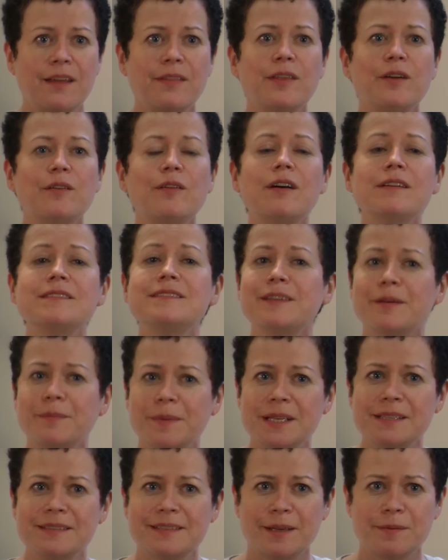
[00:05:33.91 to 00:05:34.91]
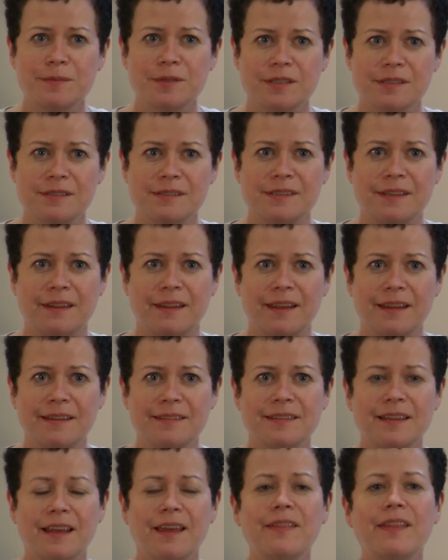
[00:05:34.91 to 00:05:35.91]
There are some exceptions to
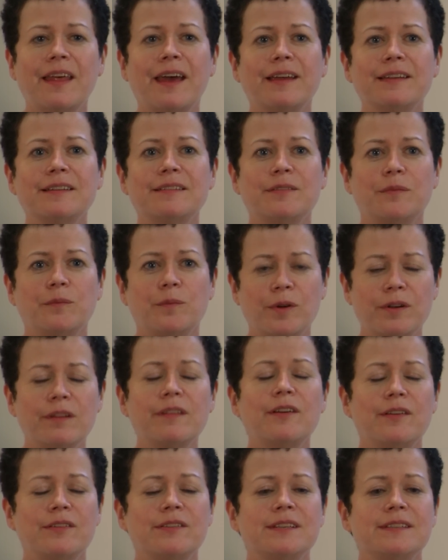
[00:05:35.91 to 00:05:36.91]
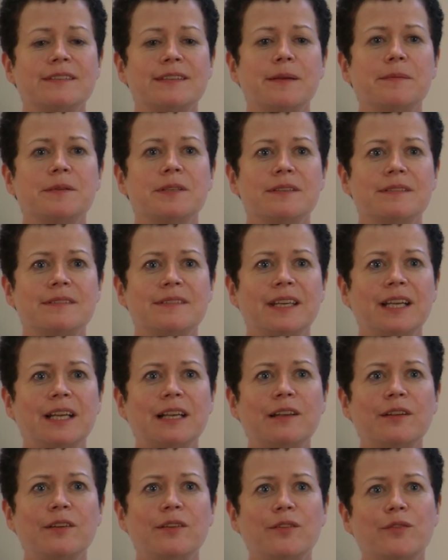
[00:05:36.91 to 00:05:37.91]
this, and that one of those exceptions
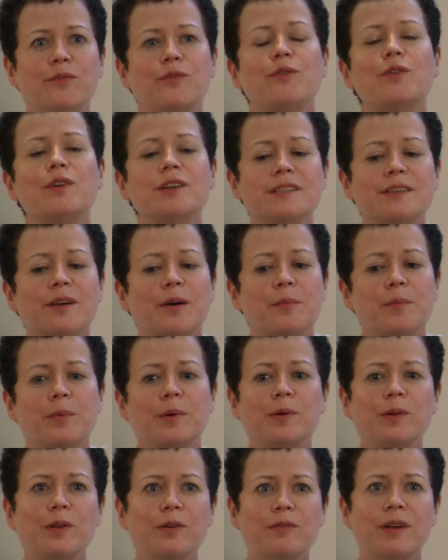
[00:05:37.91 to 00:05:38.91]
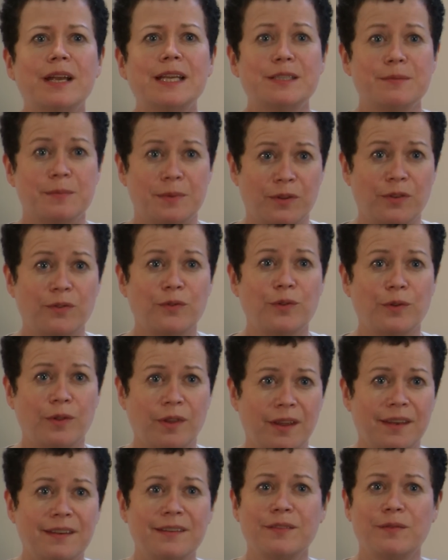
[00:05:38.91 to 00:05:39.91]
includes, for example, arrangements for
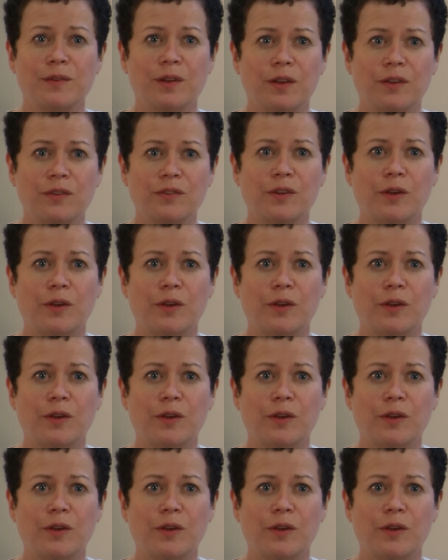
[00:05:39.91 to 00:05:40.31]
the interview.